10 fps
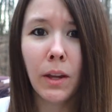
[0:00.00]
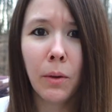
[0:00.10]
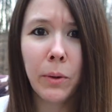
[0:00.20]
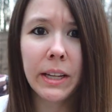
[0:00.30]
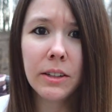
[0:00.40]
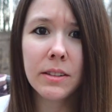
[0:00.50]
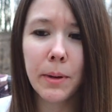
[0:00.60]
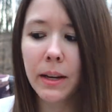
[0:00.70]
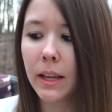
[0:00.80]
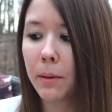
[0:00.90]
When I looked
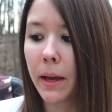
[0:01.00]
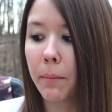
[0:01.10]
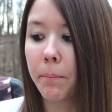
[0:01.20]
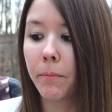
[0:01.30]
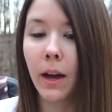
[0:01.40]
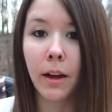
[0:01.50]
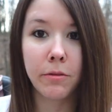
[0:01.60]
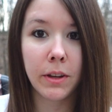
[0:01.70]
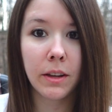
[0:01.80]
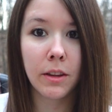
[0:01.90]
up on eBay
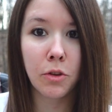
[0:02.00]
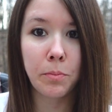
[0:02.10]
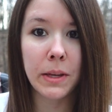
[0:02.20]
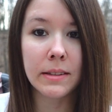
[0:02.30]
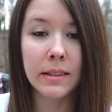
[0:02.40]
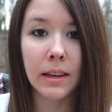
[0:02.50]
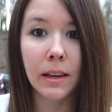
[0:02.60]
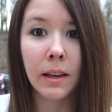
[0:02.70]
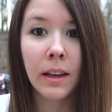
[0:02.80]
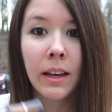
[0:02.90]
via the
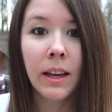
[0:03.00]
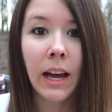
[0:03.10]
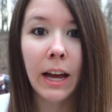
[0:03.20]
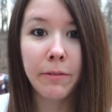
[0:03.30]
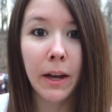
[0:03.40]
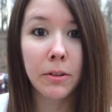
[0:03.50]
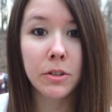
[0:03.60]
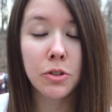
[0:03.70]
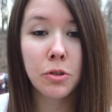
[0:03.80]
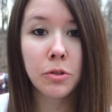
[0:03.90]
UPC, I
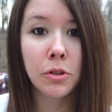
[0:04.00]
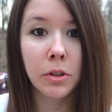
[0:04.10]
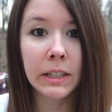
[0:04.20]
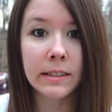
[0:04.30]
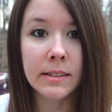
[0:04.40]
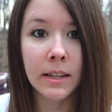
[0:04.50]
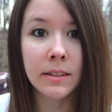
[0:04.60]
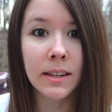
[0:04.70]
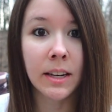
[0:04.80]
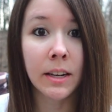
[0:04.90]
found 2 sold
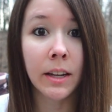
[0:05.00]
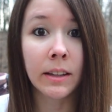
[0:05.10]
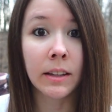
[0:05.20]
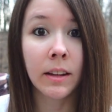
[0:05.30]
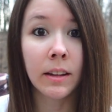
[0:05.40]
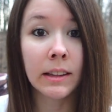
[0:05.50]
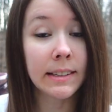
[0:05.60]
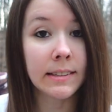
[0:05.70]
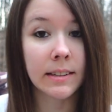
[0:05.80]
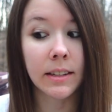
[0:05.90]
listings and none
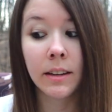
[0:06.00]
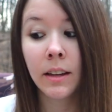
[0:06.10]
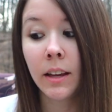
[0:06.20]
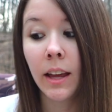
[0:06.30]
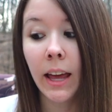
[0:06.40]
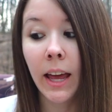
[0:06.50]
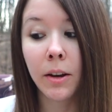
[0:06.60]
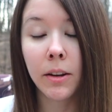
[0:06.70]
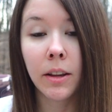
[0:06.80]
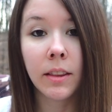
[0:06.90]
listed.
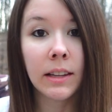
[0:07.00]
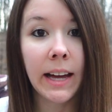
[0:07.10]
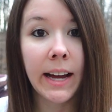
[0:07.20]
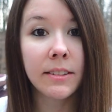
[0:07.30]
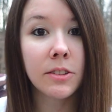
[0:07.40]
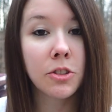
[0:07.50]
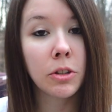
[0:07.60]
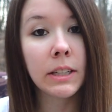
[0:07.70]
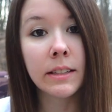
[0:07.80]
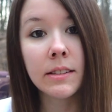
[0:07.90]
And the last
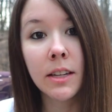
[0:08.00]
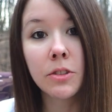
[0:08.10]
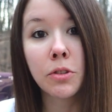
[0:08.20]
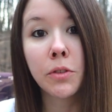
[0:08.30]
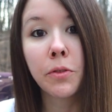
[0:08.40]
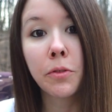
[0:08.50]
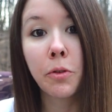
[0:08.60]
sold listing sold for